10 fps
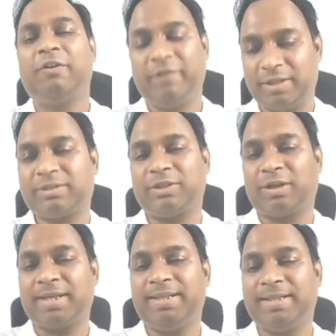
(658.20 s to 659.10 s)
We'll
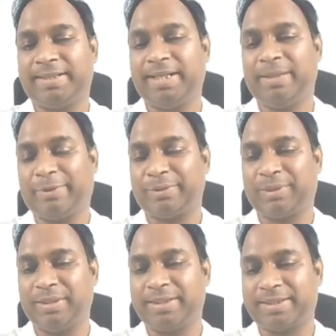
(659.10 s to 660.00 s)
talk in detail about
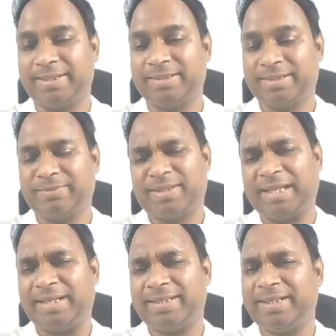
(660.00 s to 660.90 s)
all these things, but
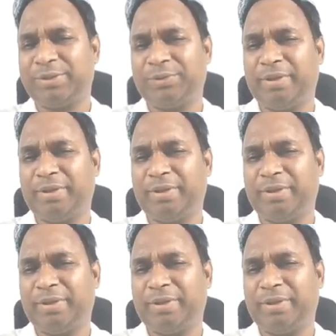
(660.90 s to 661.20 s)
I think you